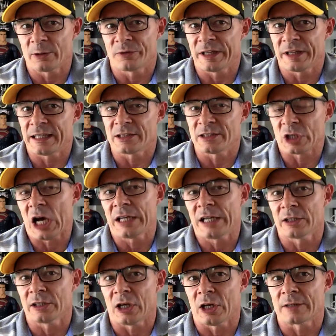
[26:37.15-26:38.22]
gotten a lot of
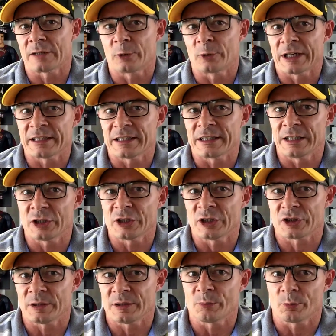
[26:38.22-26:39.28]
recognition.
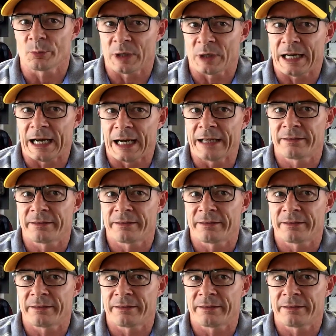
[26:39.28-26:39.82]
I think